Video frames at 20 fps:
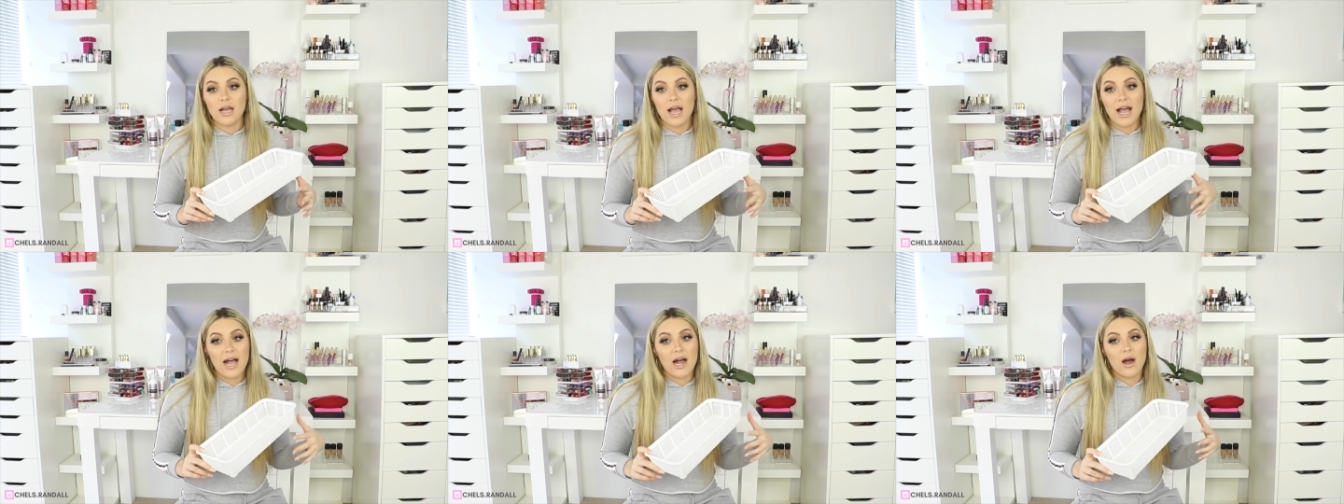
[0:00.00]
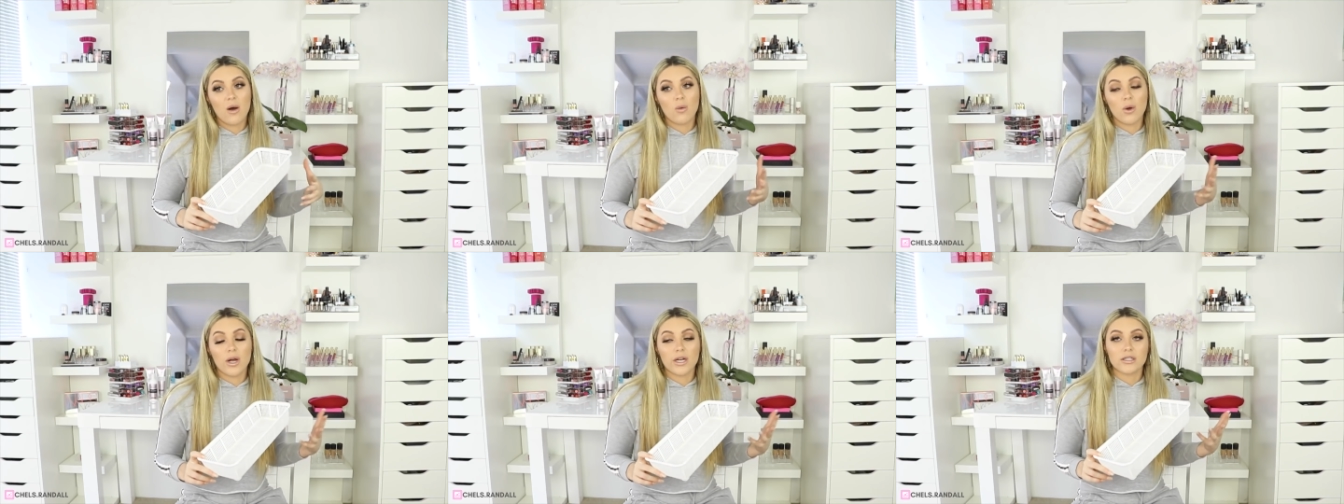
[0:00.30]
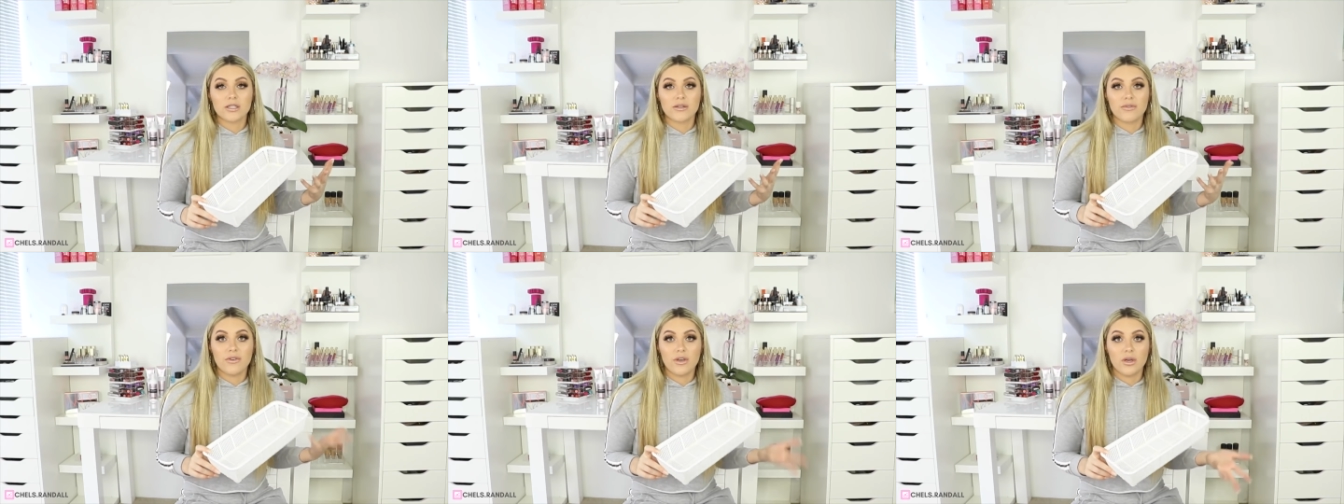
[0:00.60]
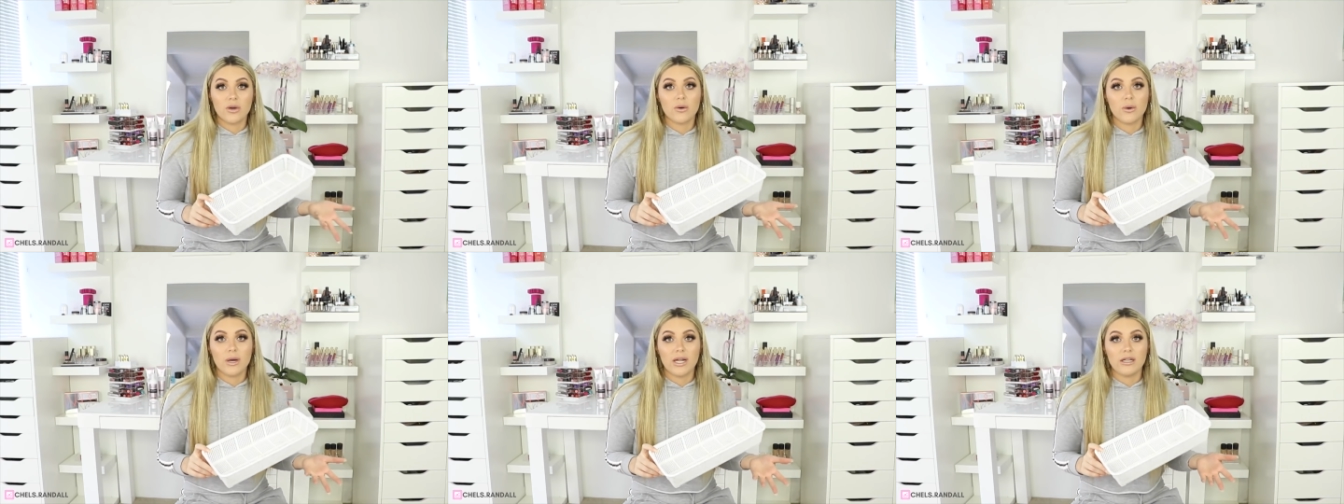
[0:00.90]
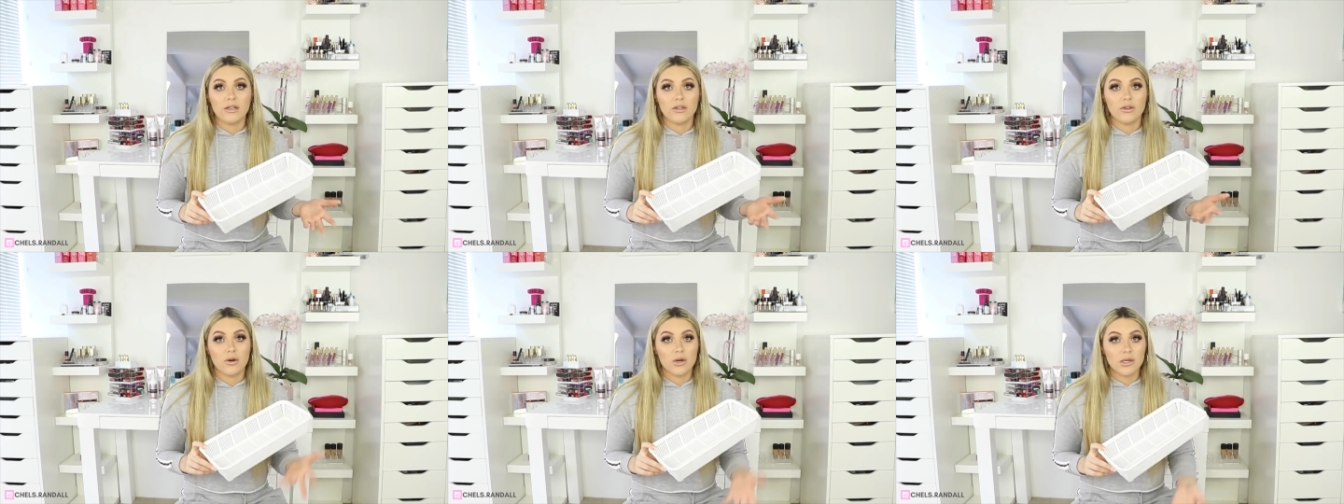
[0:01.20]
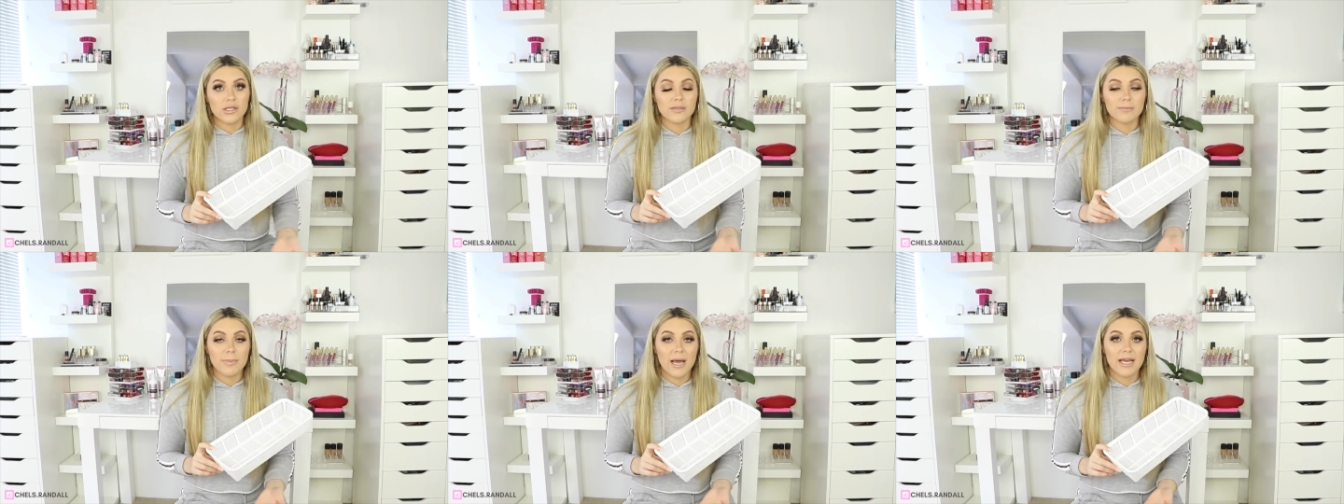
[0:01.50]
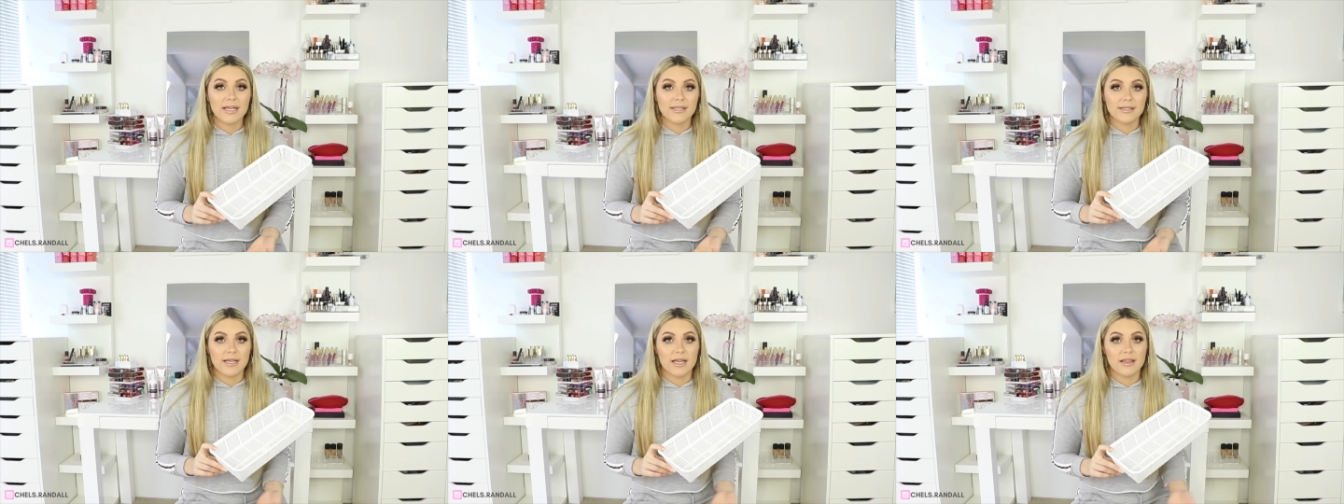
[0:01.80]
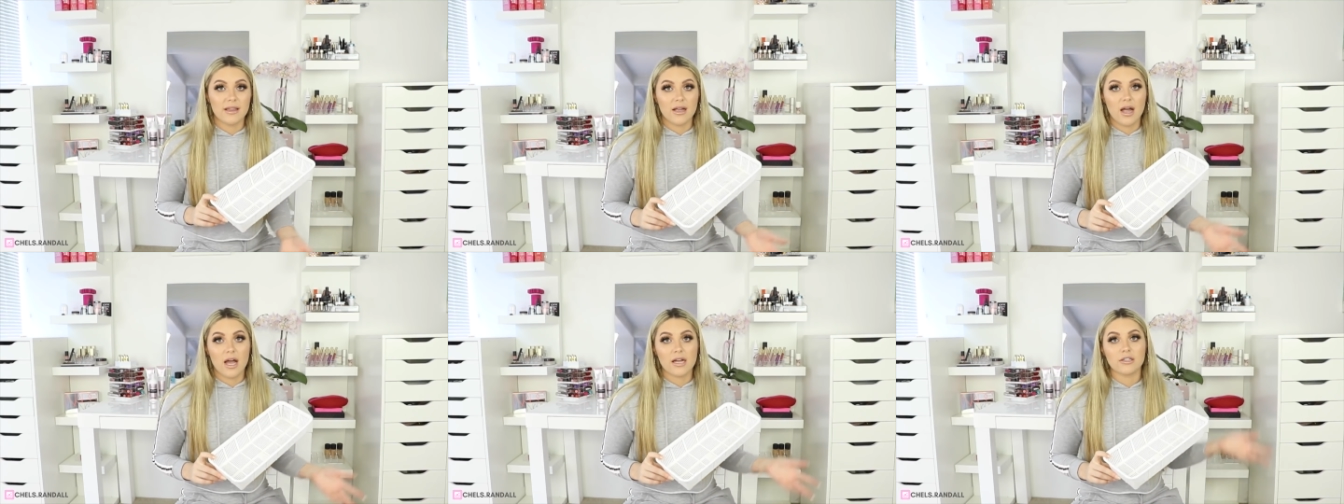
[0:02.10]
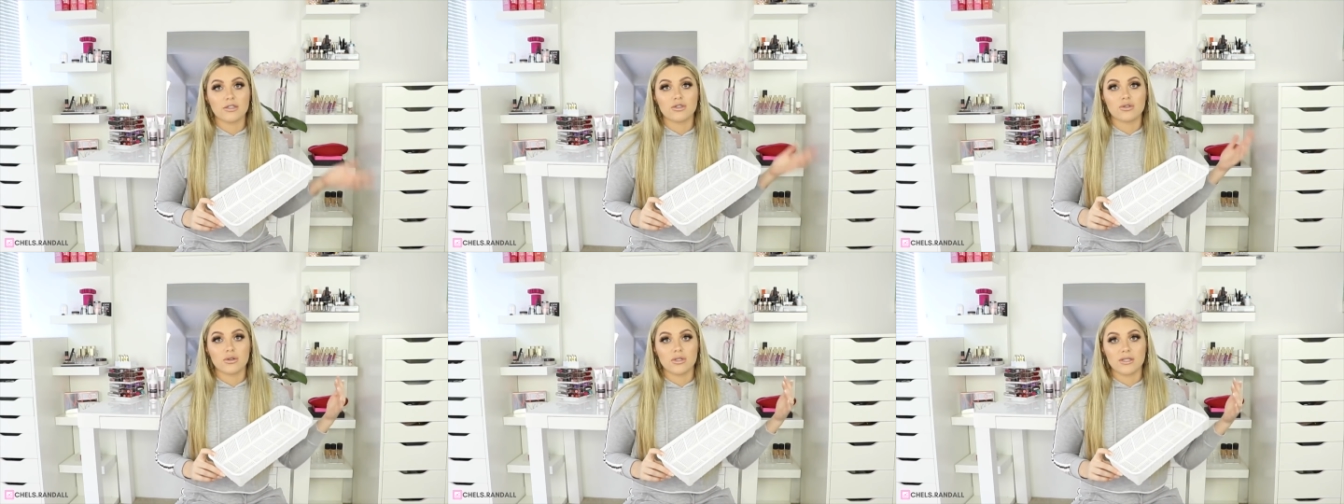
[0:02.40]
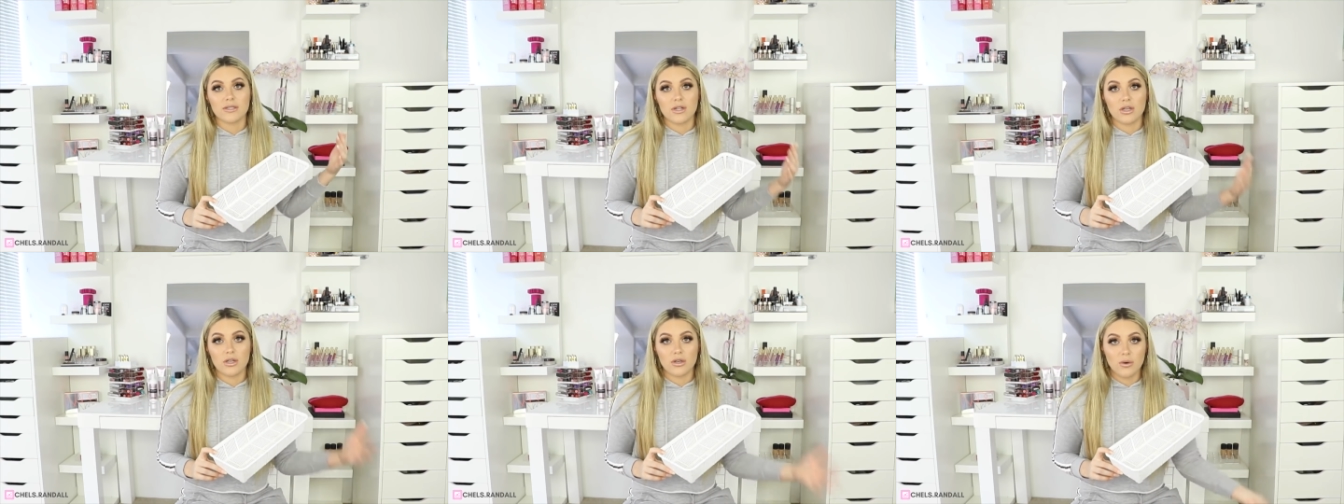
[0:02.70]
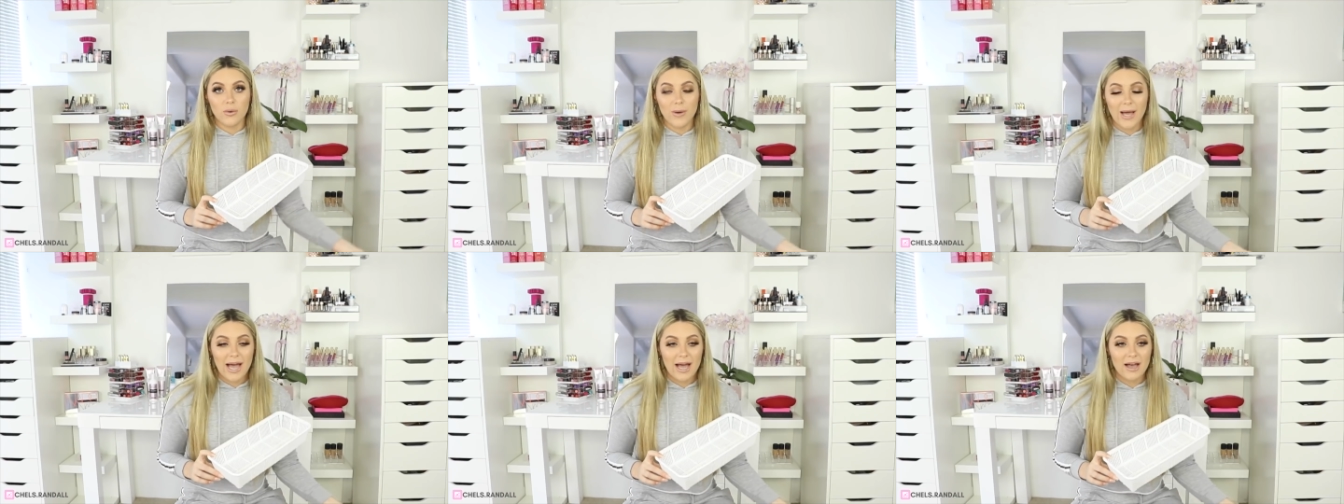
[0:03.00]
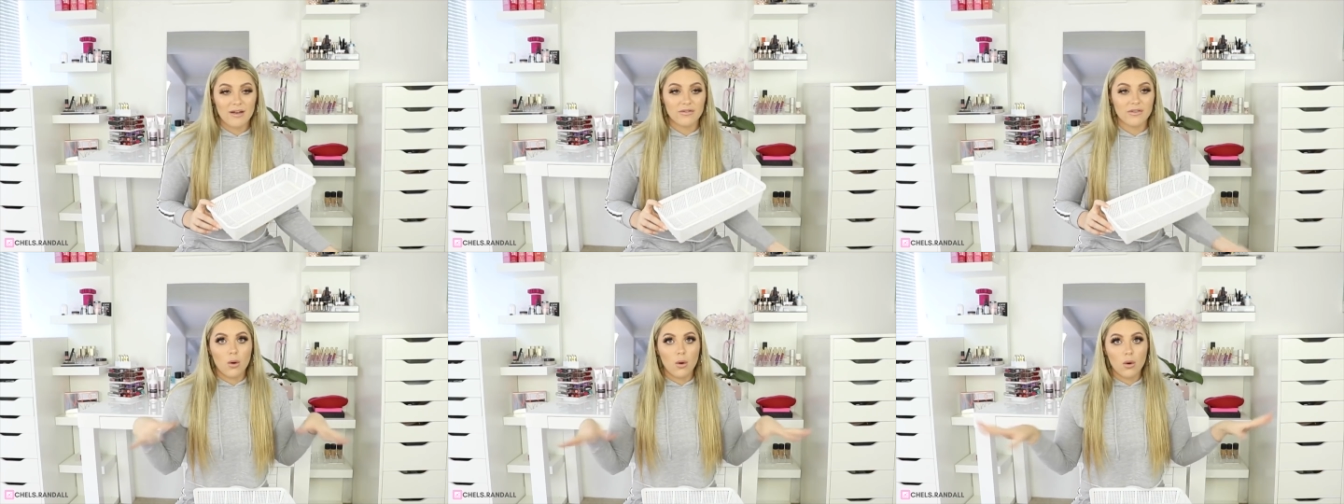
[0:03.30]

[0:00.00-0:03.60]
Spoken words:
how it works for you in your space and the kind of drawers that you have.